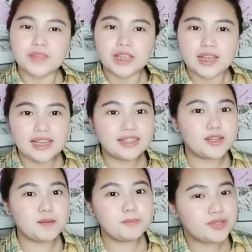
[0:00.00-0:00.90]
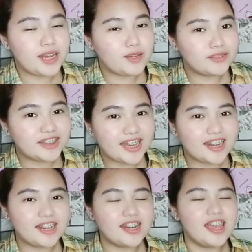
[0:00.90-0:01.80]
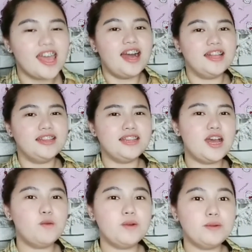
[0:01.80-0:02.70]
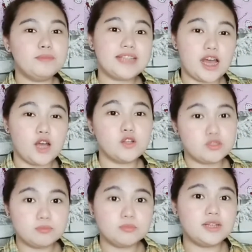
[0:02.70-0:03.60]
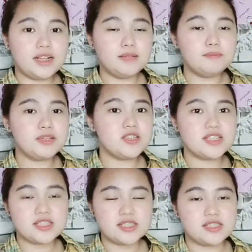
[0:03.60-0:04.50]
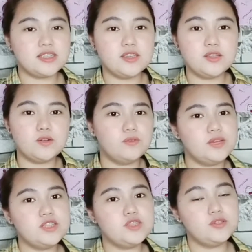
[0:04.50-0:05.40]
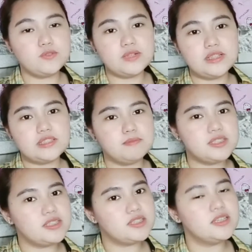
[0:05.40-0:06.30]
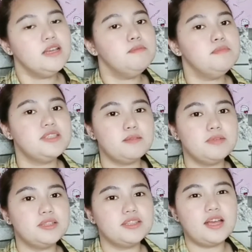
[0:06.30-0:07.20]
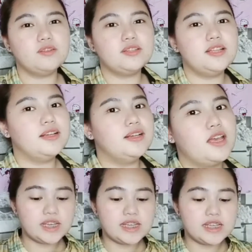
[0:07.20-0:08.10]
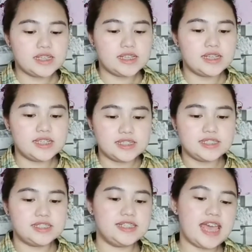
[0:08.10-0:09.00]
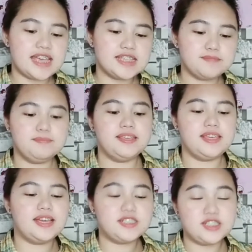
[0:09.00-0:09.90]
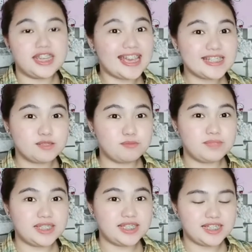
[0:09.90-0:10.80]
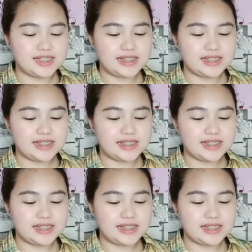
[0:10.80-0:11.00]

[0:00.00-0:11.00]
entrepreneur out there na huwag matakot sumugal, because it's, you know, it's usual sa business, minsan matatakot talaga tayo. She asked me, this